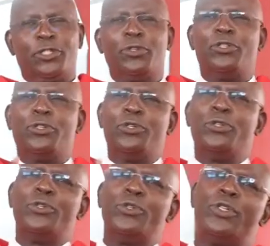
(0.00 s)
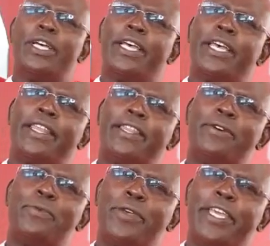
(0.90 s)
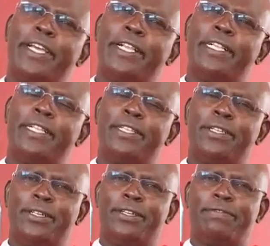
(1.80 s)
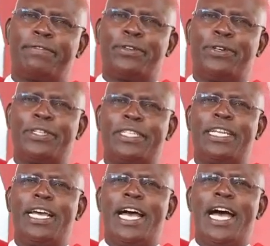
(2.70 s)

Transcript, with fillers: to do the will of God.